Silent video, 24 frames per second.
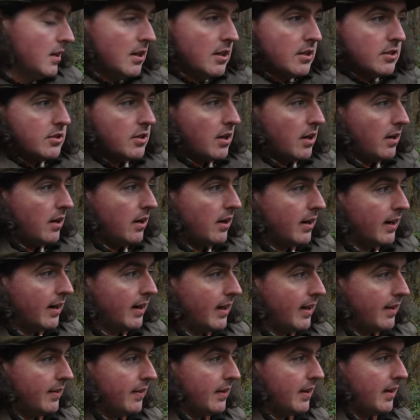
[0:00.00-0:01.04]
So I'm going to
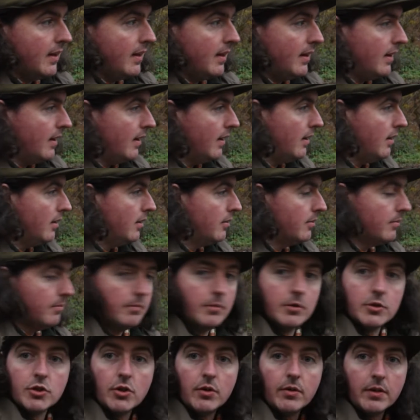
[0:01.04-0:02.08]
get the
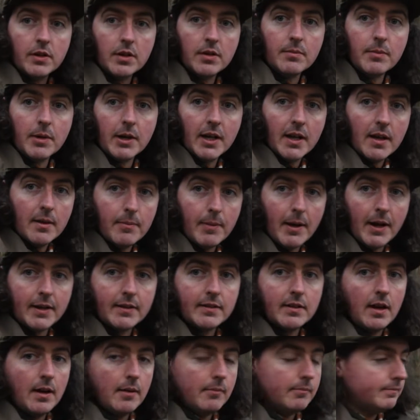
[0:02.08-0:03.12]
majority of my gear packed
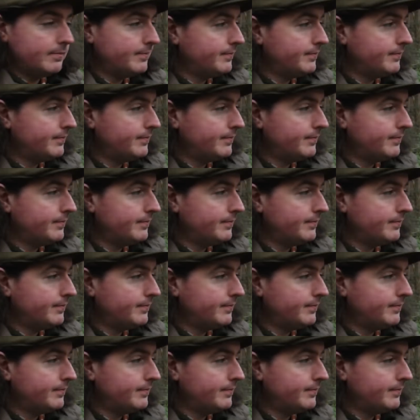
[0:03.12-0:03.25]
up.